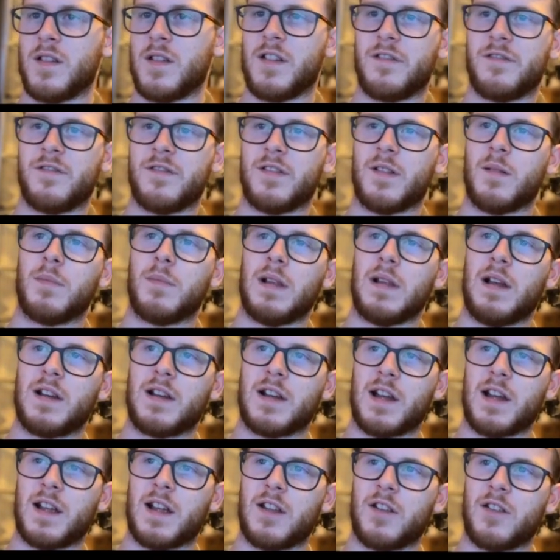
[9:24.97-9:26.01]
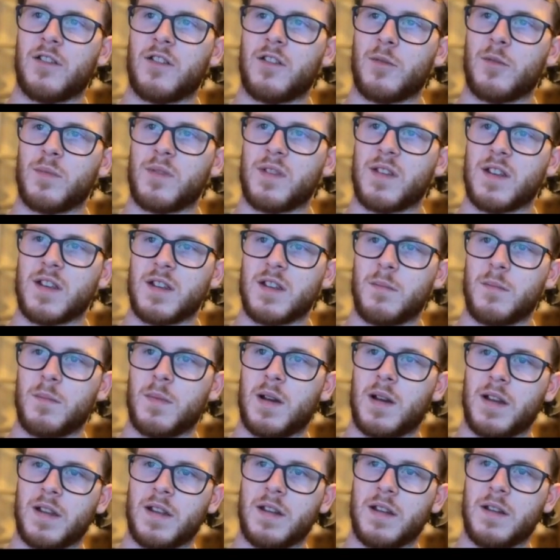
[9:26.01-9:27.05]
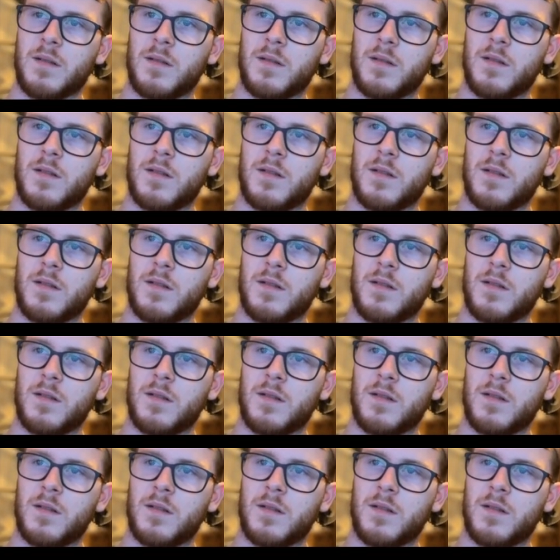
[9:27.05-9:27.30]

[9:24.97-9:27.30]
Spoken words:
If black ends up taking my